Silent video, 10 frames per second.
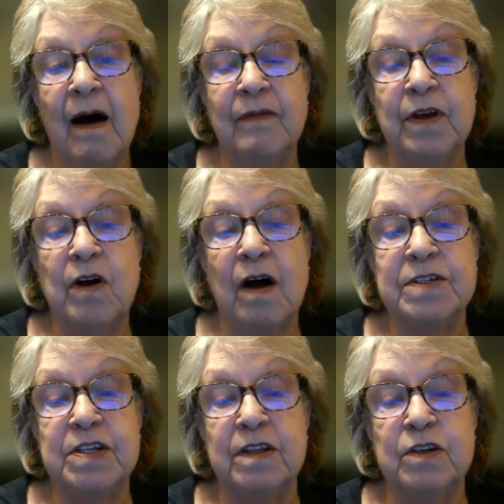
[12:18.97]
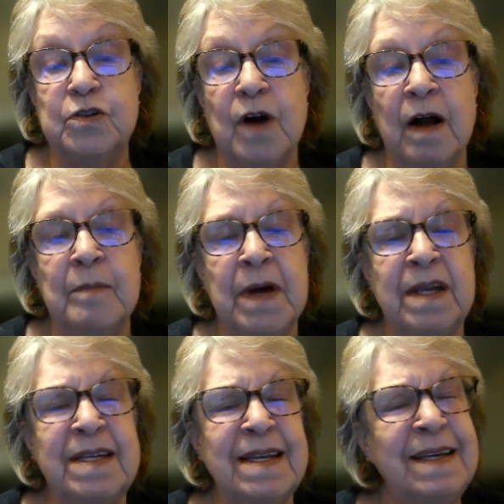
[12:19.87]
of the cost of the drug,
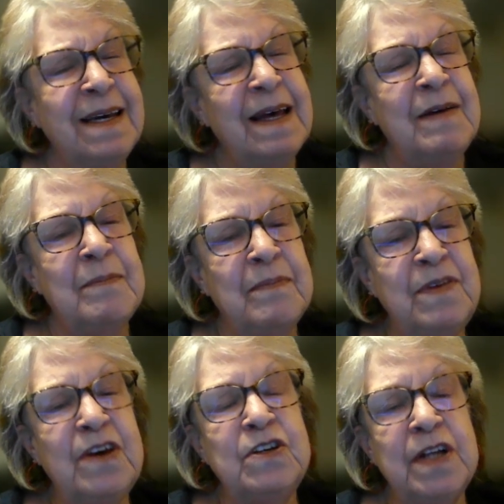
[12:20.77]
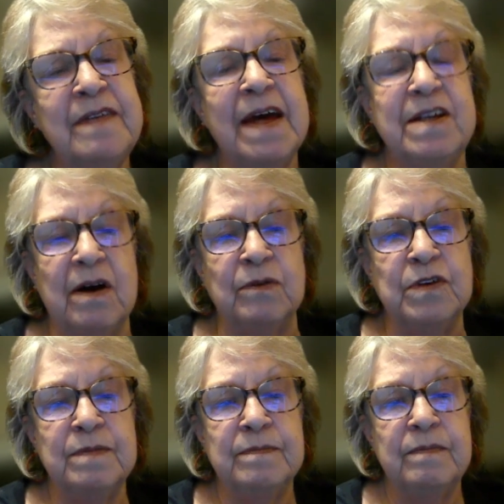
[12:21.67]
but usually they
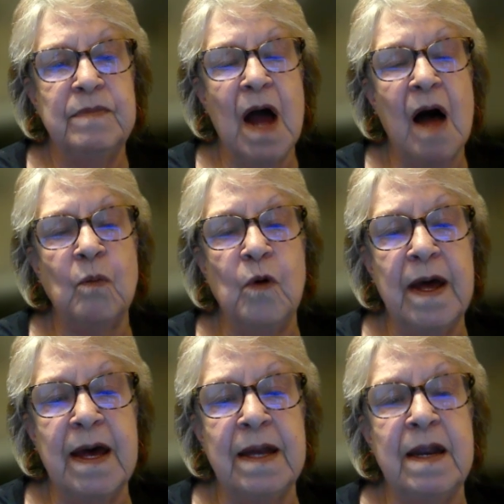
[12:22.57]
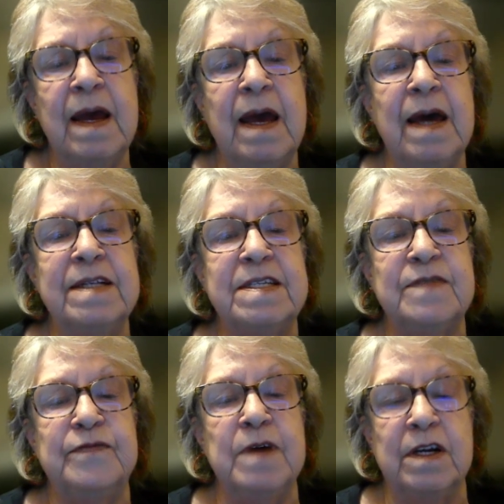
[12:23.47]
don't. Not when
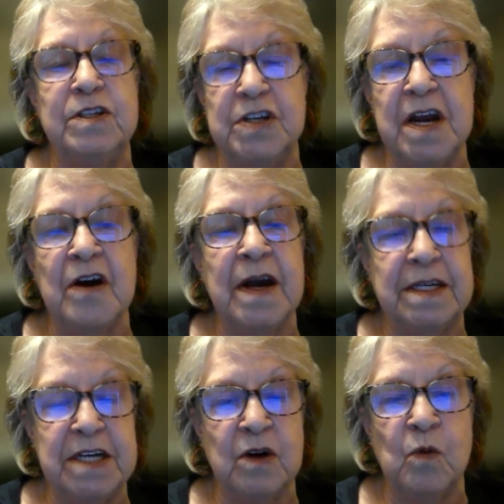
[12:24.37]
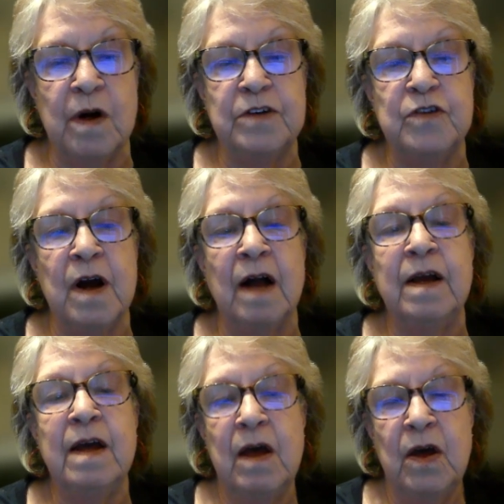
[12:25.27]
it's a generic tier one
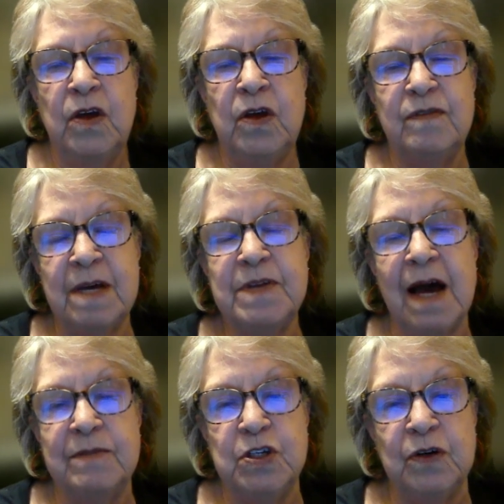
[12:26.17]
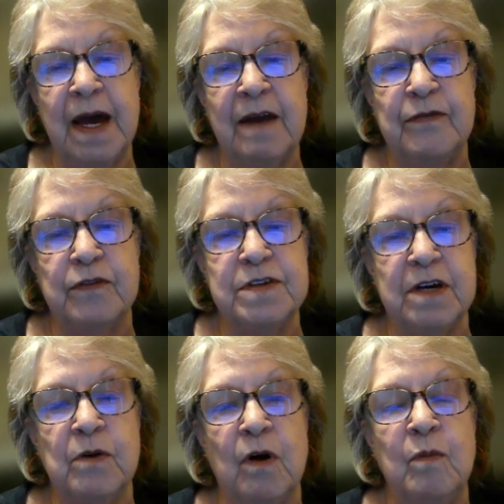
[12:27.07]
drug. Sometimes you'll get it for
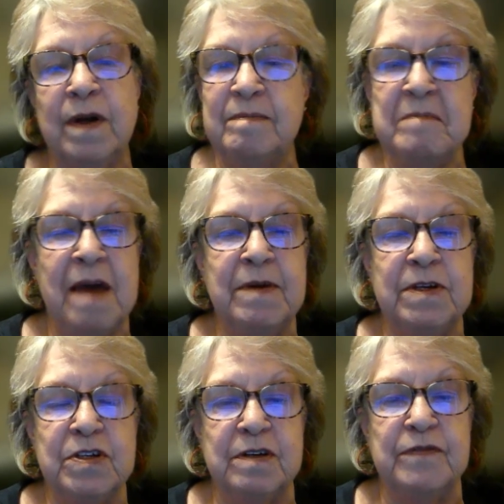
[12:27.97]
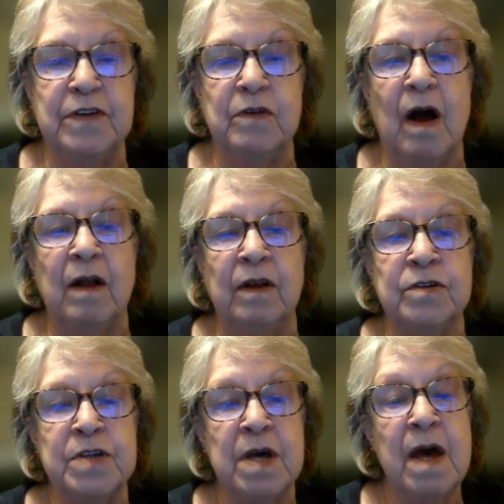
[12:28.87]
zero, but maybe just a few
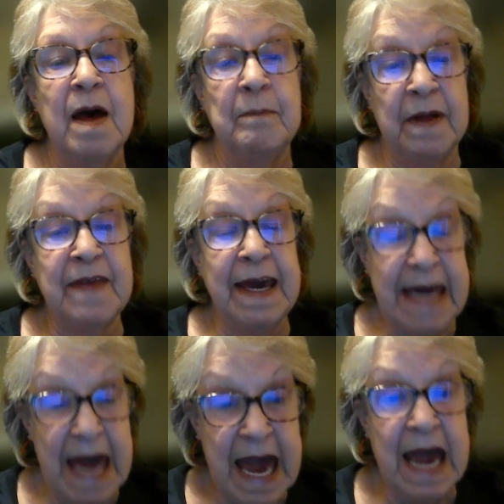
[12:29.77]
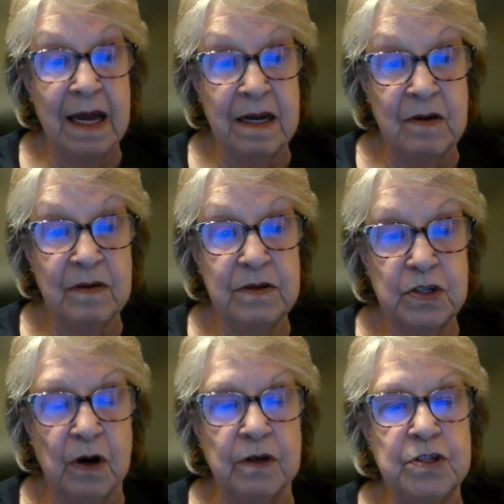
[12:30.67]
dollars, but they can
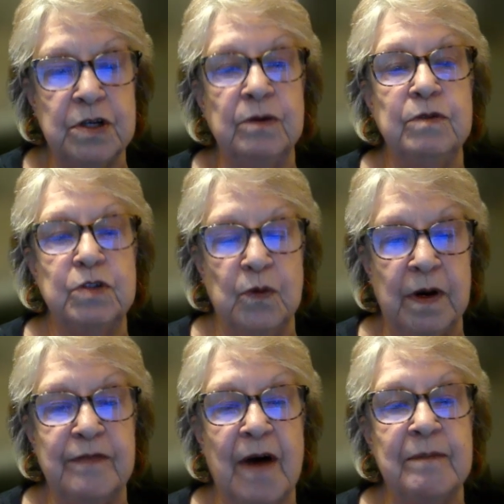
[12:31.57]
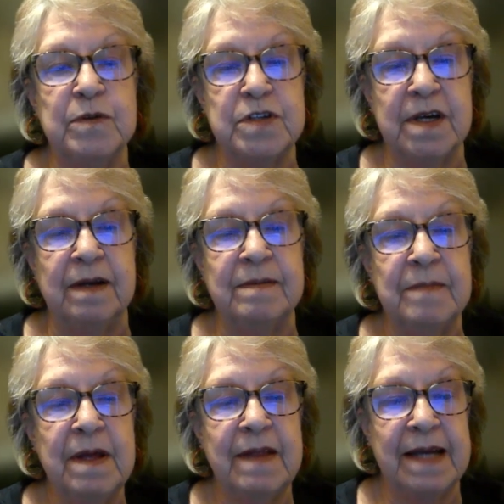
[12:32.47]
charge you 25%.
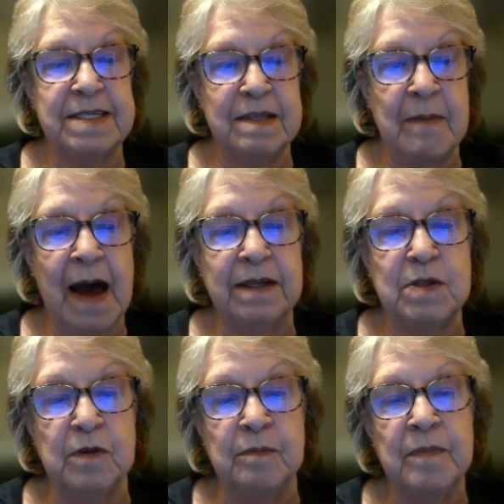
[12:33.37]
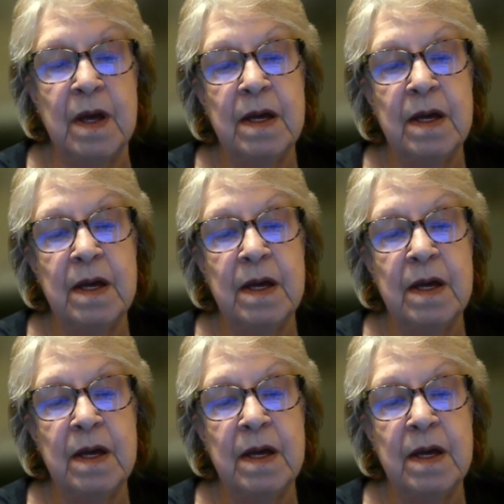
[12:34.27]
That's the maximum.